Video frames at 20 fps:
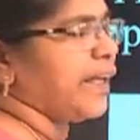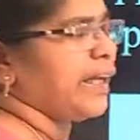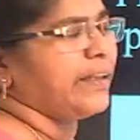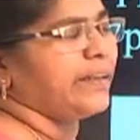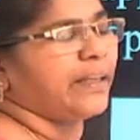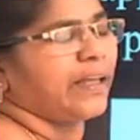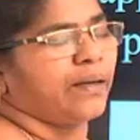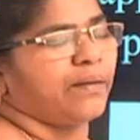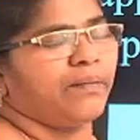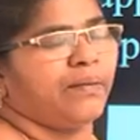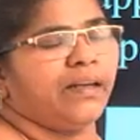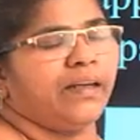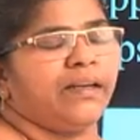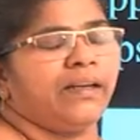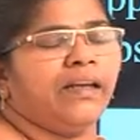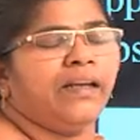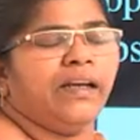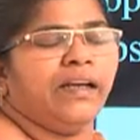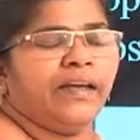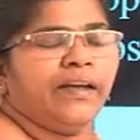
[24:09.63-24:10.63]
that
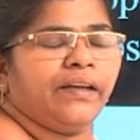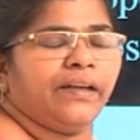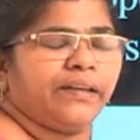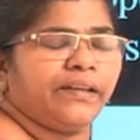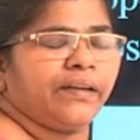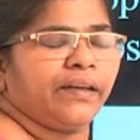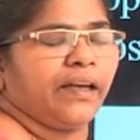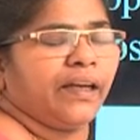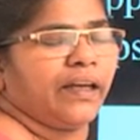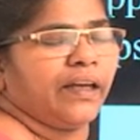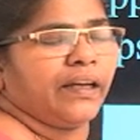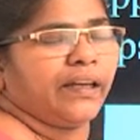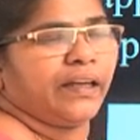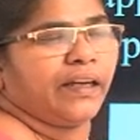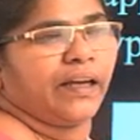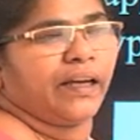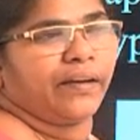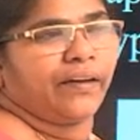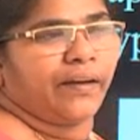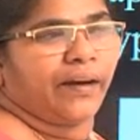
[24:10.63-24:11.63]
thermal,
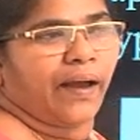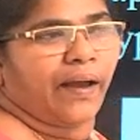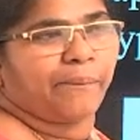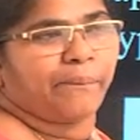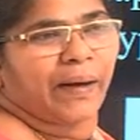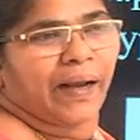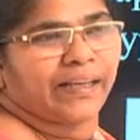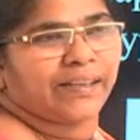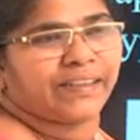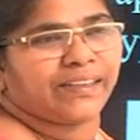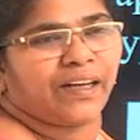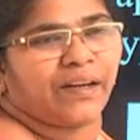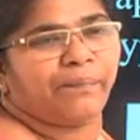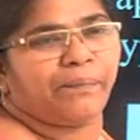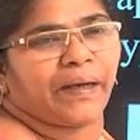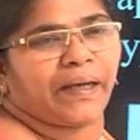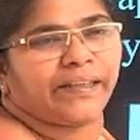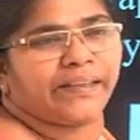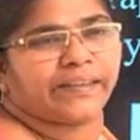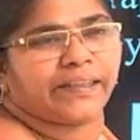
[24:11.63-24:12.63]
plaster of
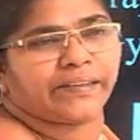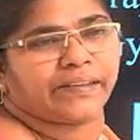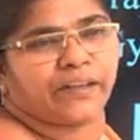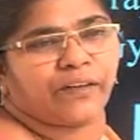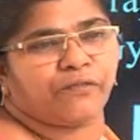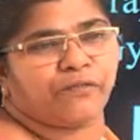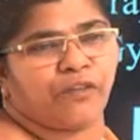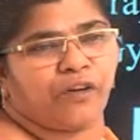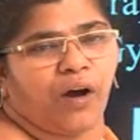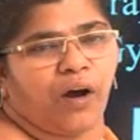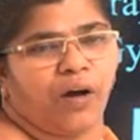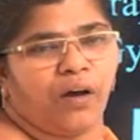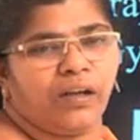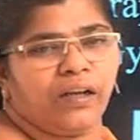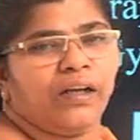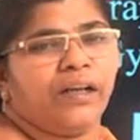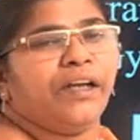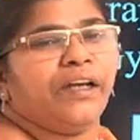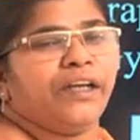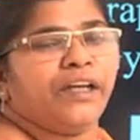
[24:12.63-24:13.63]
Paris as a
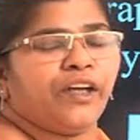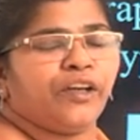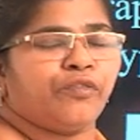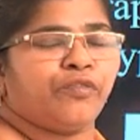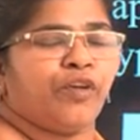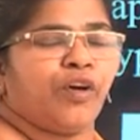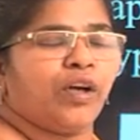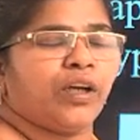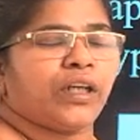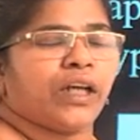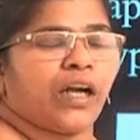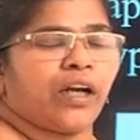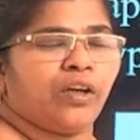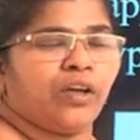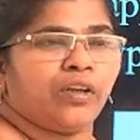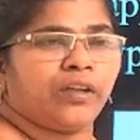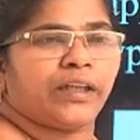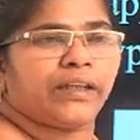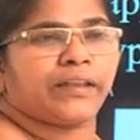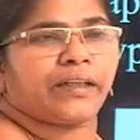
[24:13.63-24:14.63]
wall, it won't
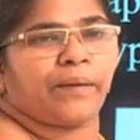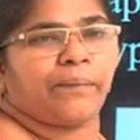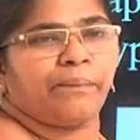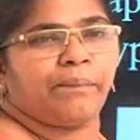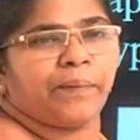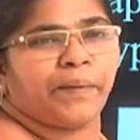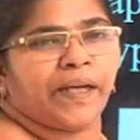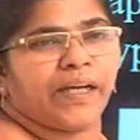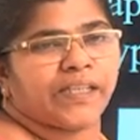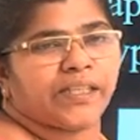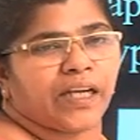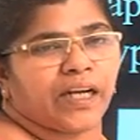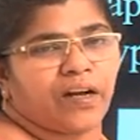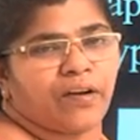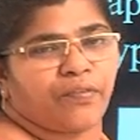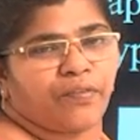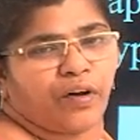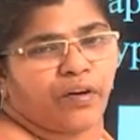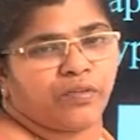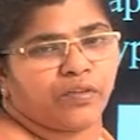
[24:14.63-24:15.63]
allow the temperature
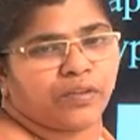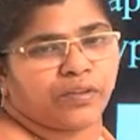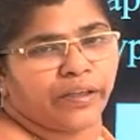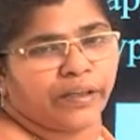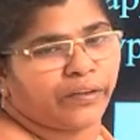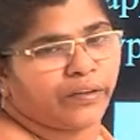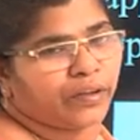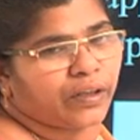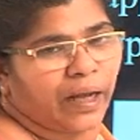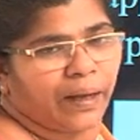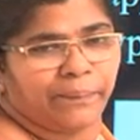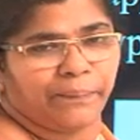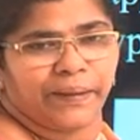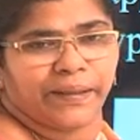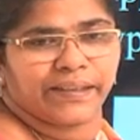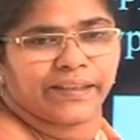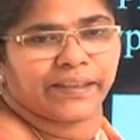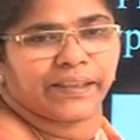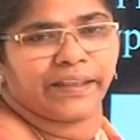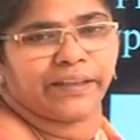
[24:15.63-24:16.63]
of outside to come
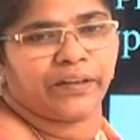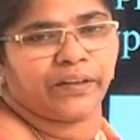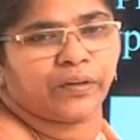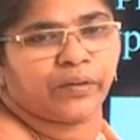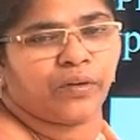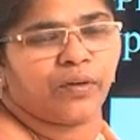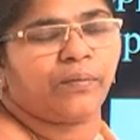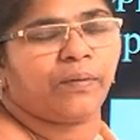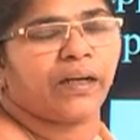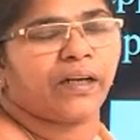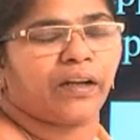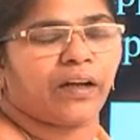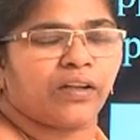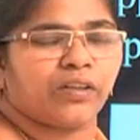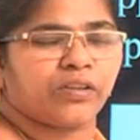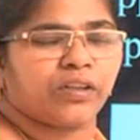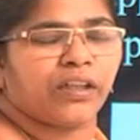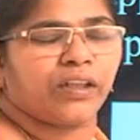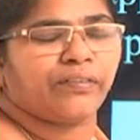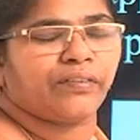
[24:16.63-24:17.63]
inside the room, and
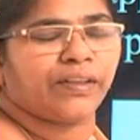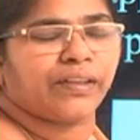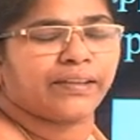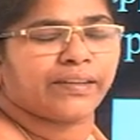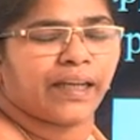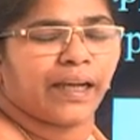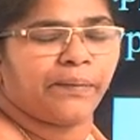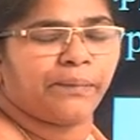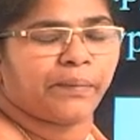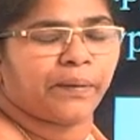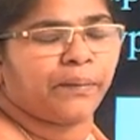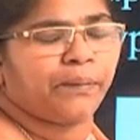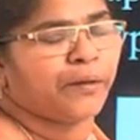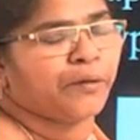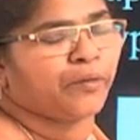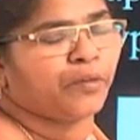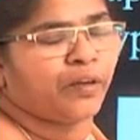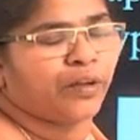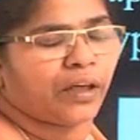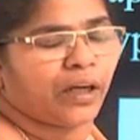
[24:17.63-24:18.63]
also it will same time
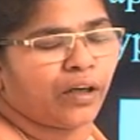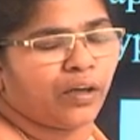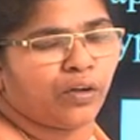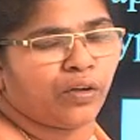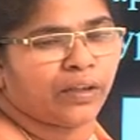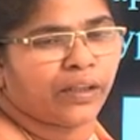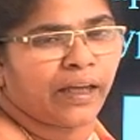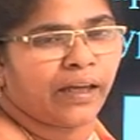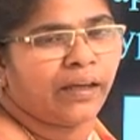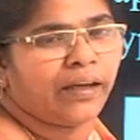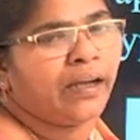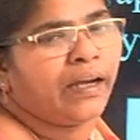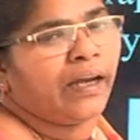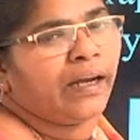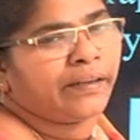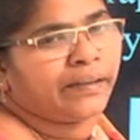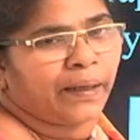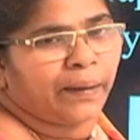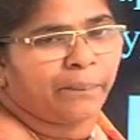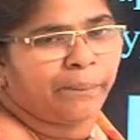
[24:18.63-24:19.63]
it won't allow the
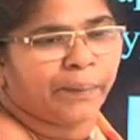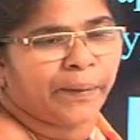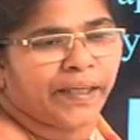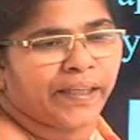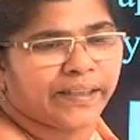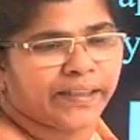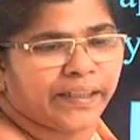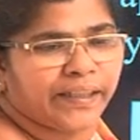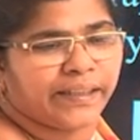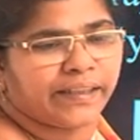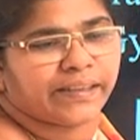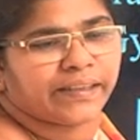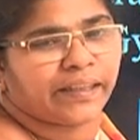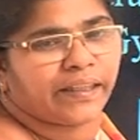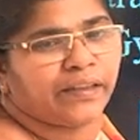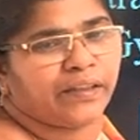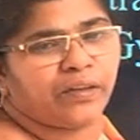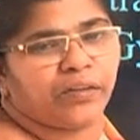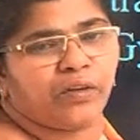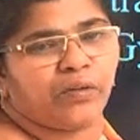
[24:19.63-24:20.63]
temperature
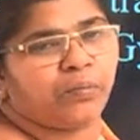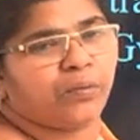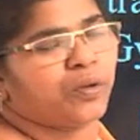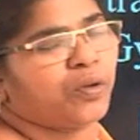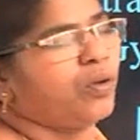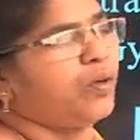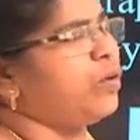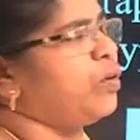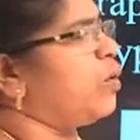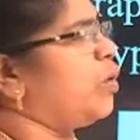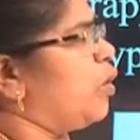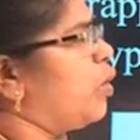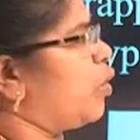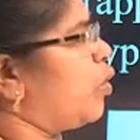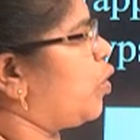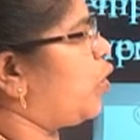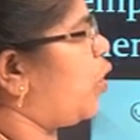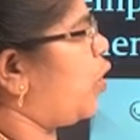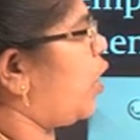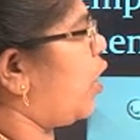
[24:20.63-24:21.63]
inside the room to
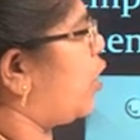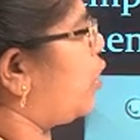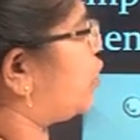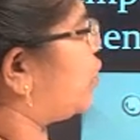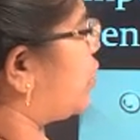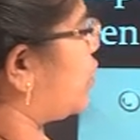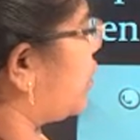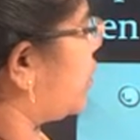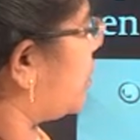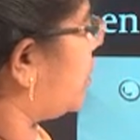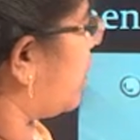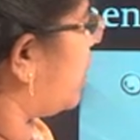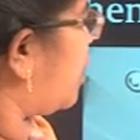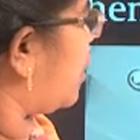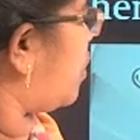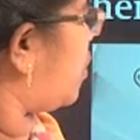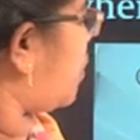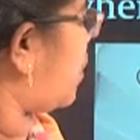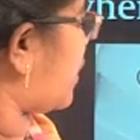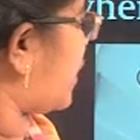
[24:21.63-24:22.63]
go out.
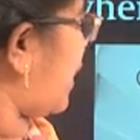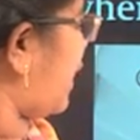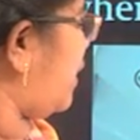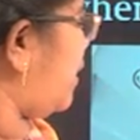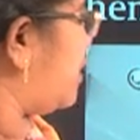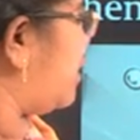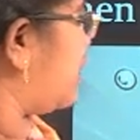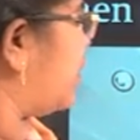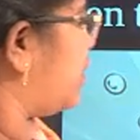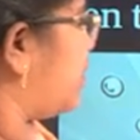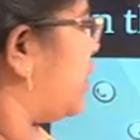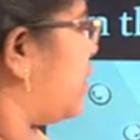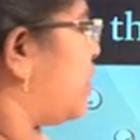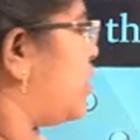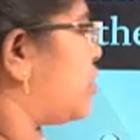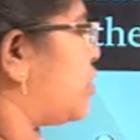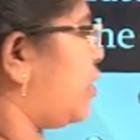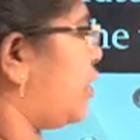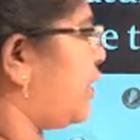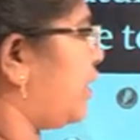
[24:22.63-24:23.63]
Okay,
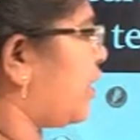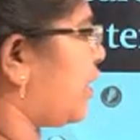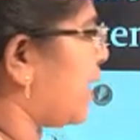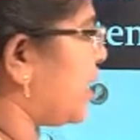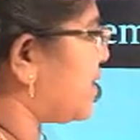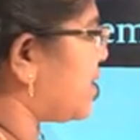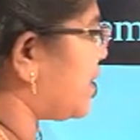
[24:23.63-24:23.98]
so you can